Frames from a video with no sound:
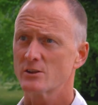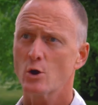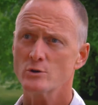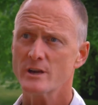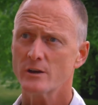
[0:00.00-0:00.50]
The
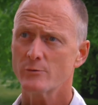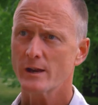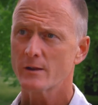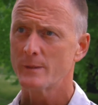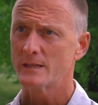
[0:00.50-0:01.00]
Coast Guard
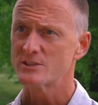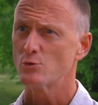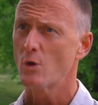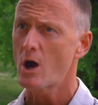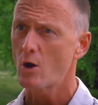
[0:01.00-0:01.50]
recommends
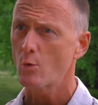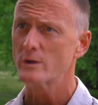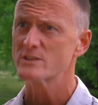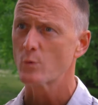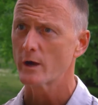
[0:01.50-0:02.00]
you
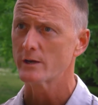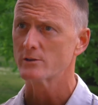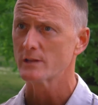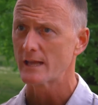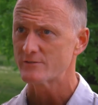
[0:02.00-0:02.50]
always wear
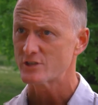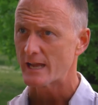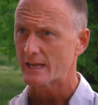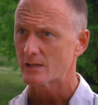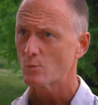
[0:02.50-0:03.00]
your life
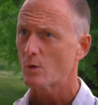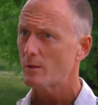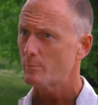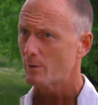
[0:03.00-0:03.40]
jacket while